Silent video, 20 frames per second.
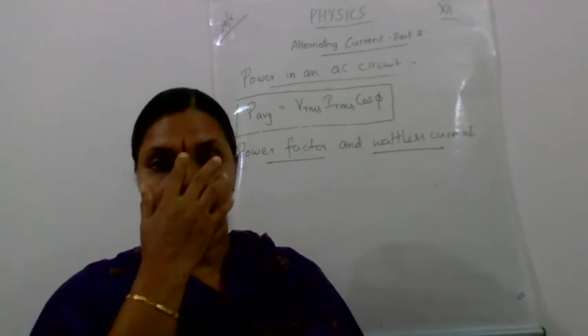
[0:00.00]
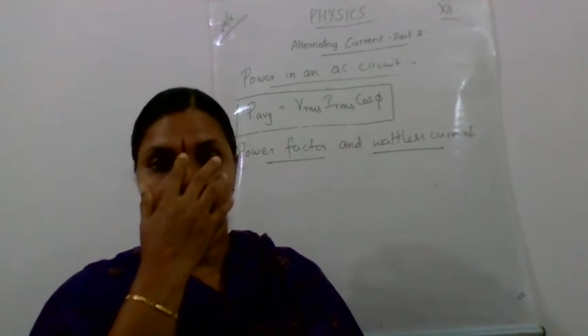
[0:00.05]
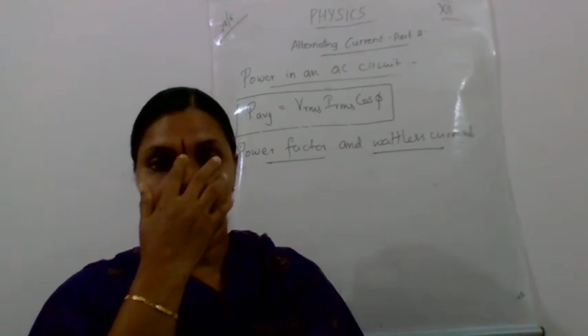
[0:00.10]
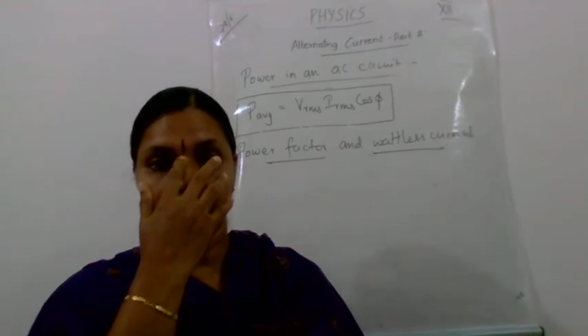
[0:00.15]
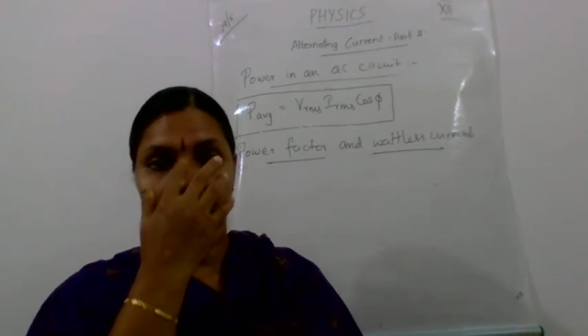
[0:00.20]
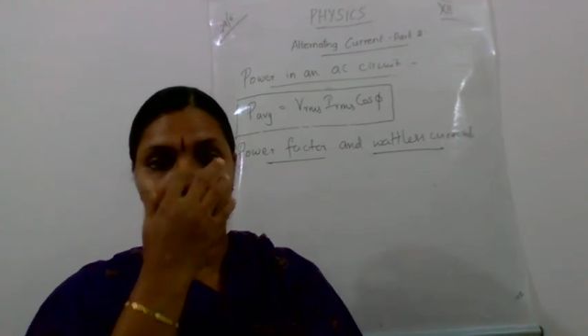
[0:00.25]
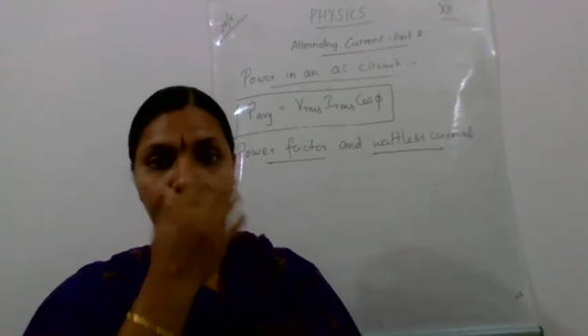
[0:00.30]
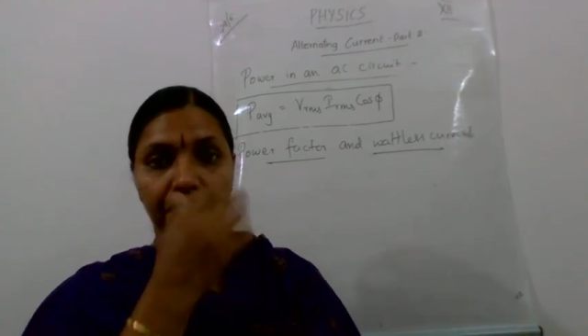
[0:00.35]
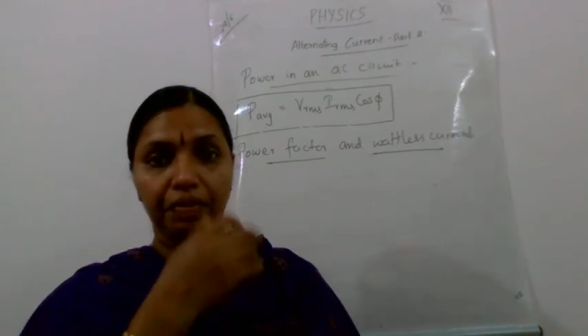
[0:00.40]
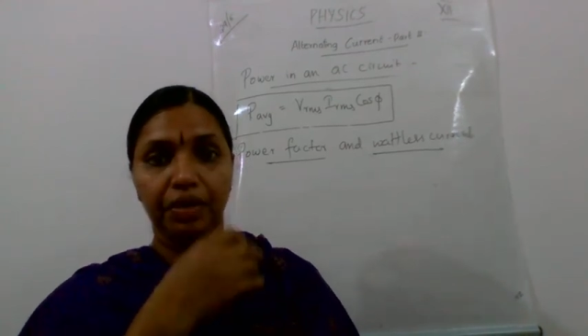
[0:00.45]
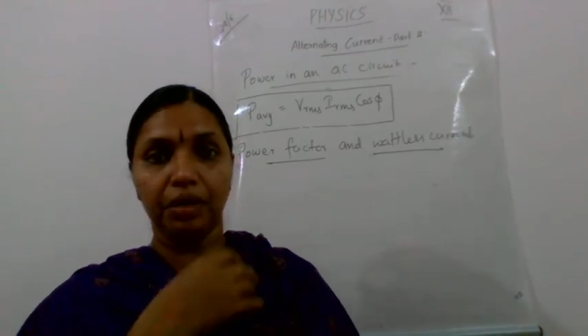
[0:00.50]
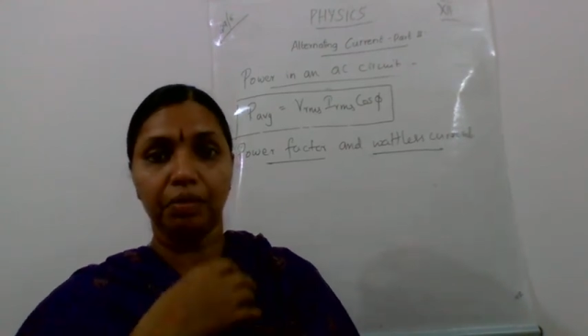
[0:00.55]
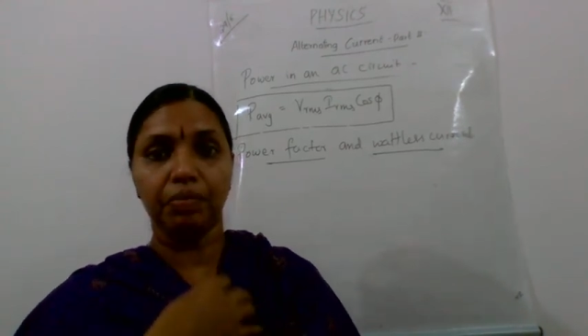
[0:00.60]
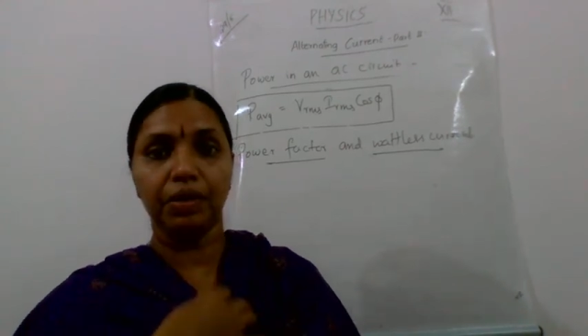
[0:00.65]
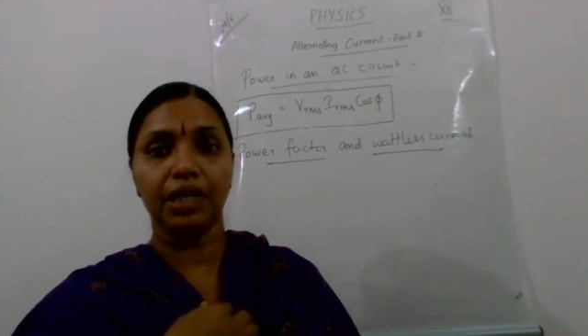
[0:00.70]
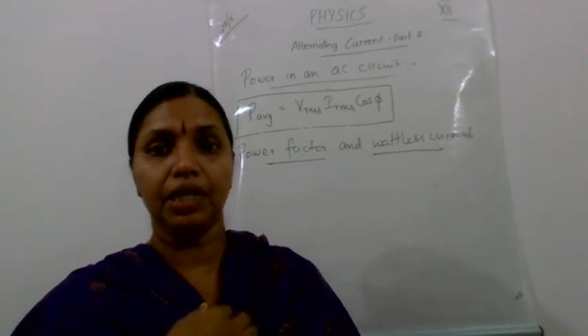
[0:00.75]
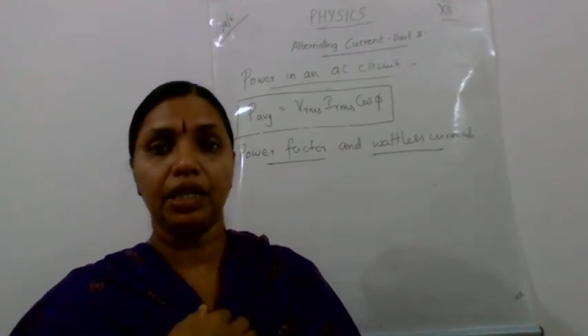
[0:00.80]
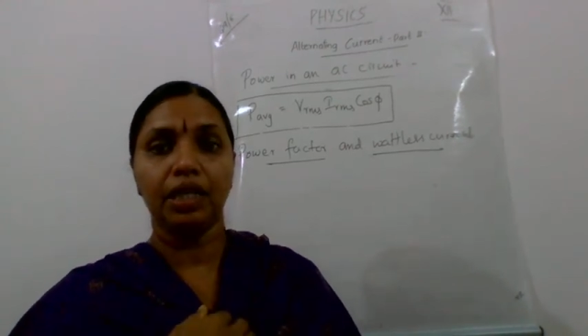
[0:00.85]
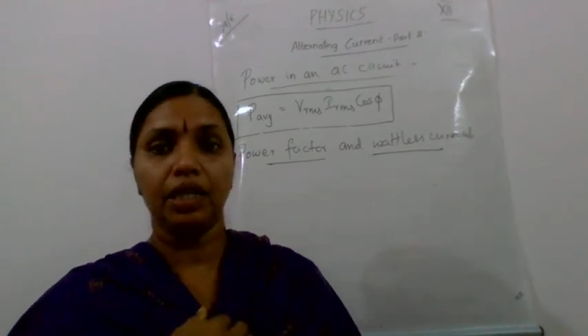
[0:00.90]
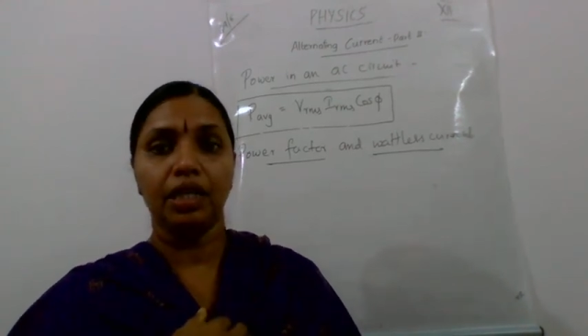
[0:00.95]
So when will
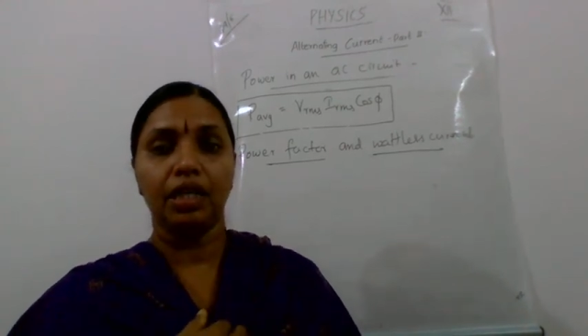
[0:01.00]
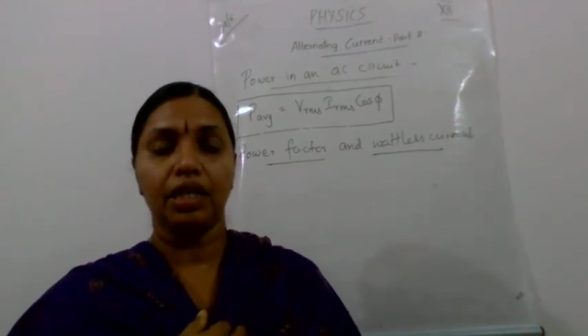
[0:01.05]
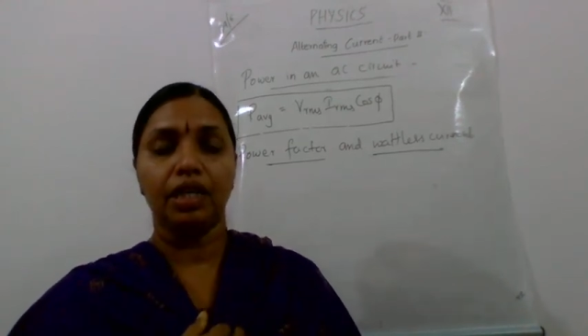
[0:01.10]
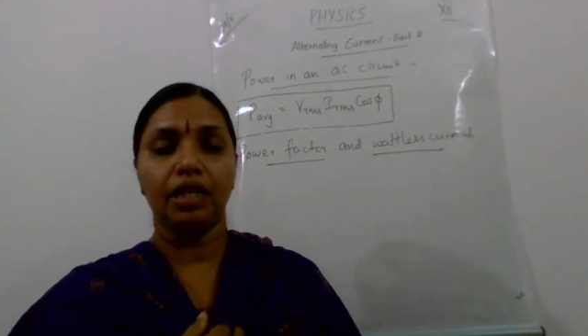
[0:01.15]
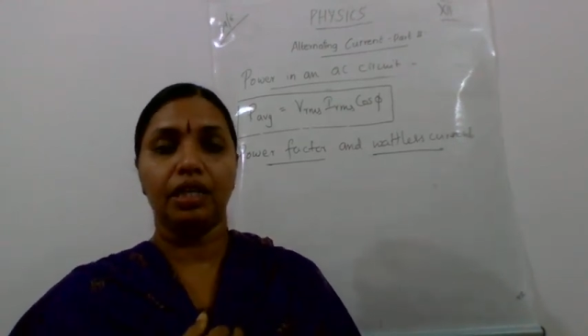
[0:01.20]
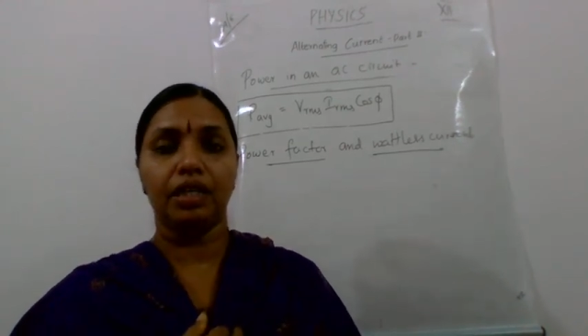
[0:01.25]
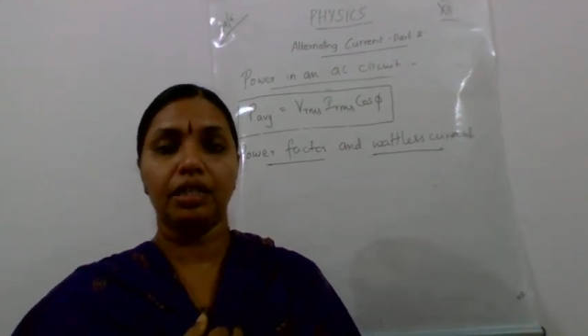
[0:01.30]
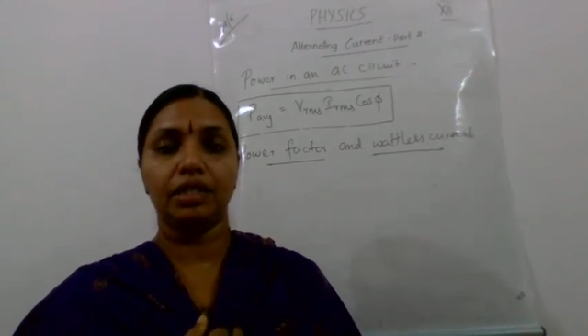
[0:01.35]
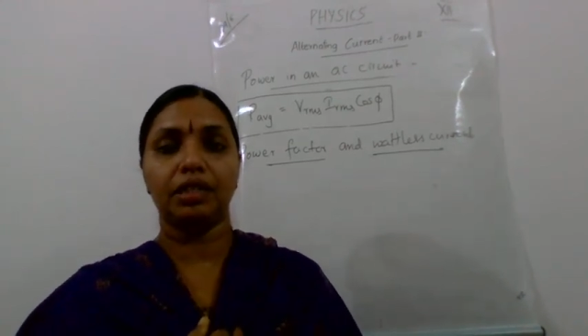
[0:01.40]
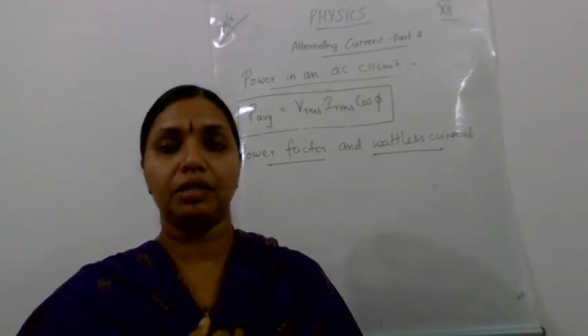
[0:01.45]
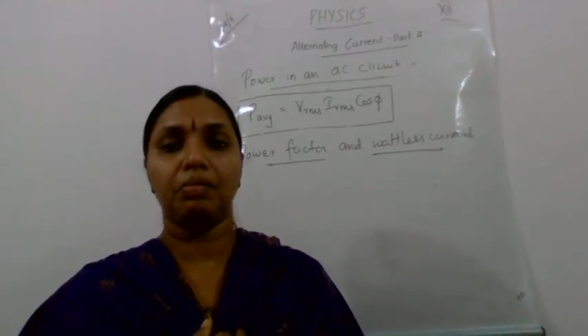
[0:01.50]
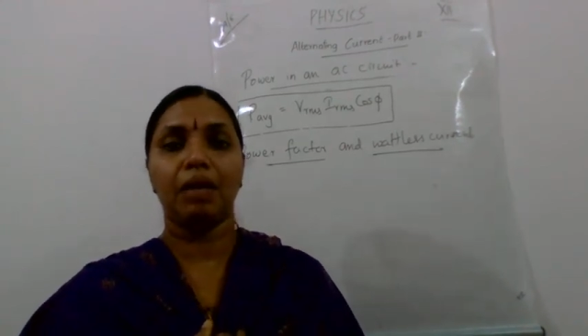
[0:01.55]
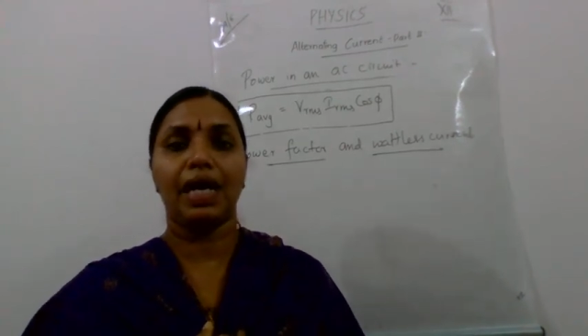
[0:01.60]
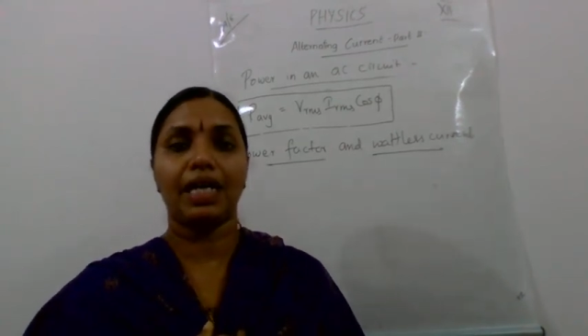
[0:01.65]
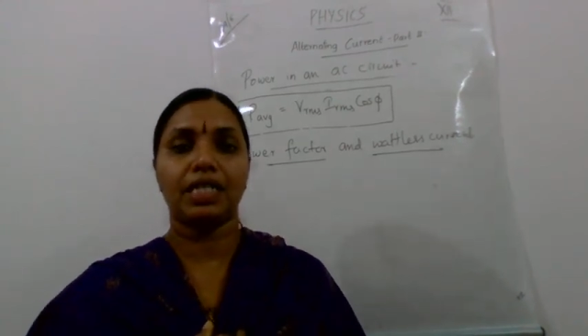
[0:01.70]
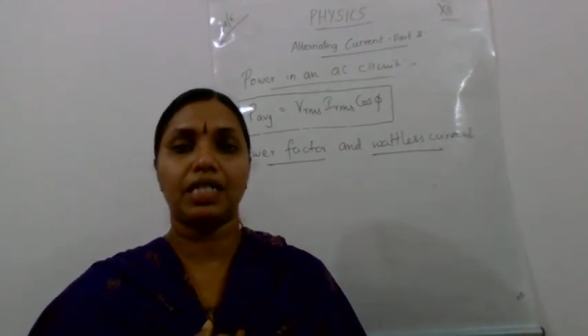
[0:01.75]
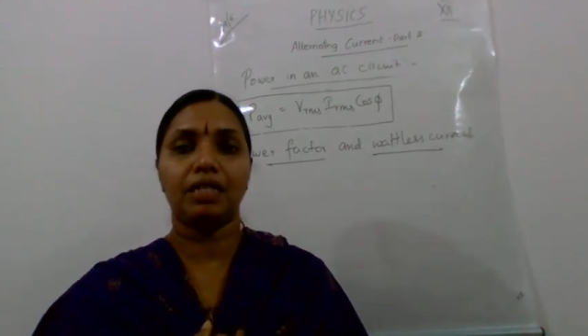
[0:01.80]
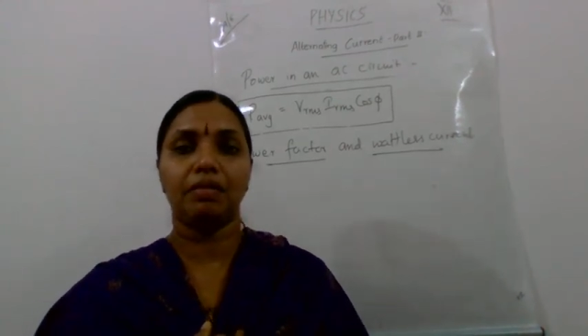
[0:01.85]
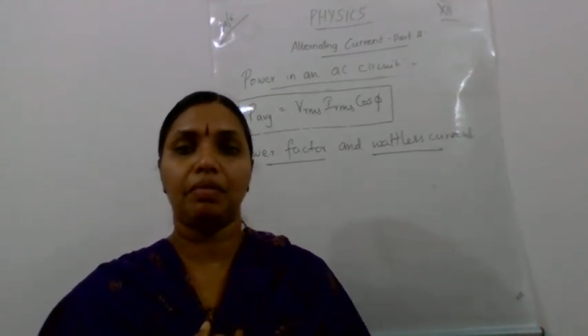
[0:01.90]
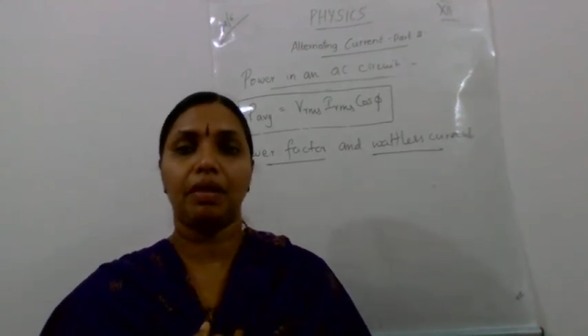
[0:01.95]
be, it is
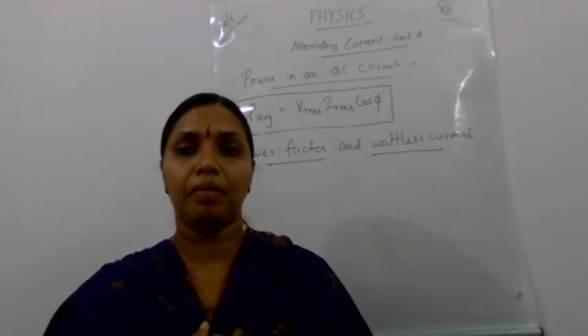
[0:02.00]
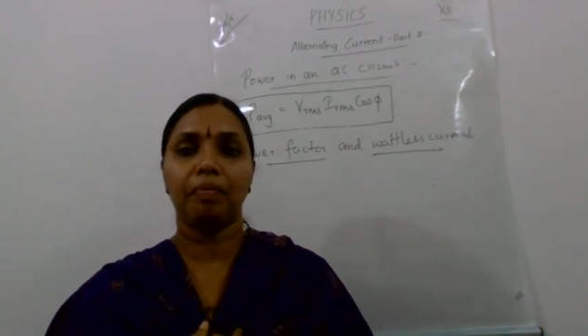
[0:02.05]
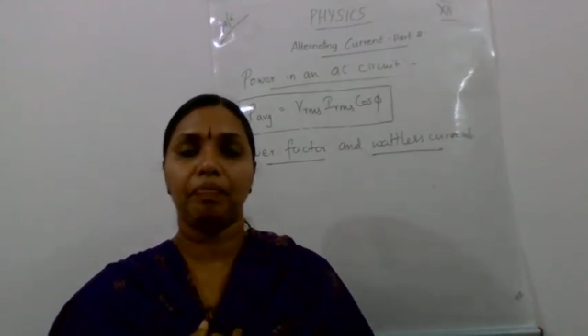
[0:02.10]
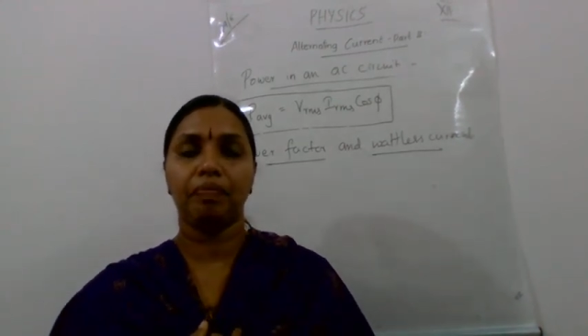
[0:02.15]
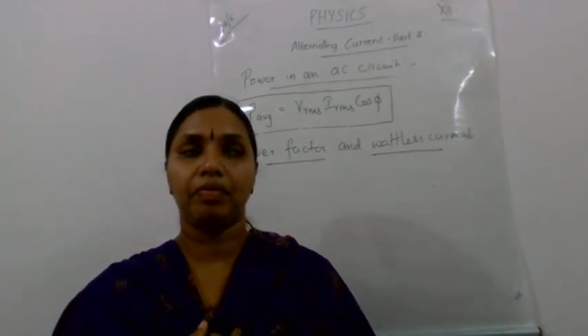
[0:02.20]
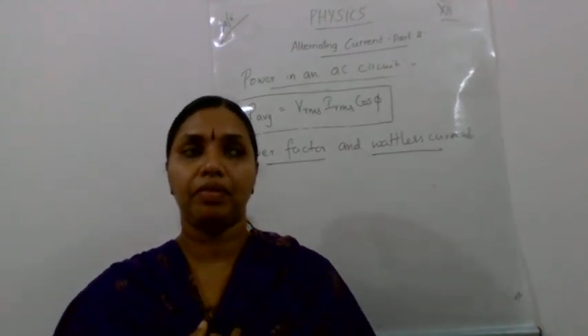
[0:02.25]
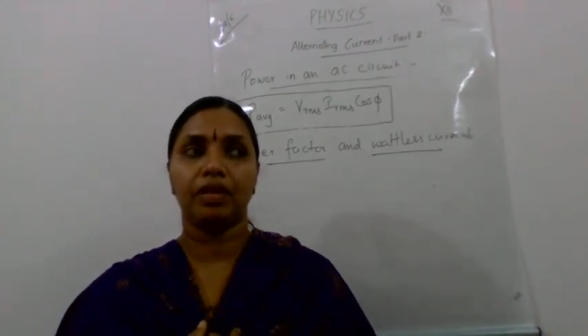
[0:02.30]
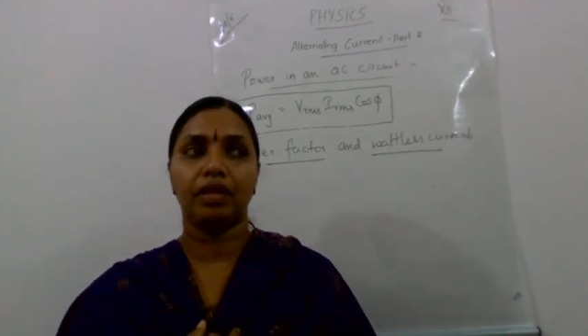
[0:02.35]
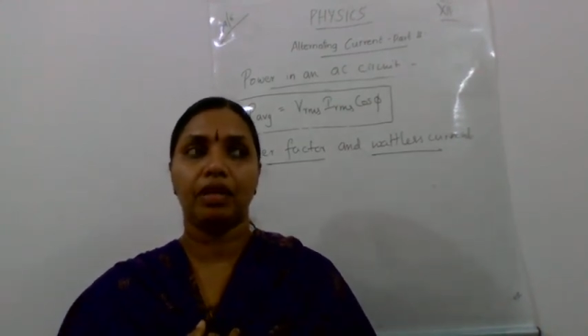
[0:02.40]
maximum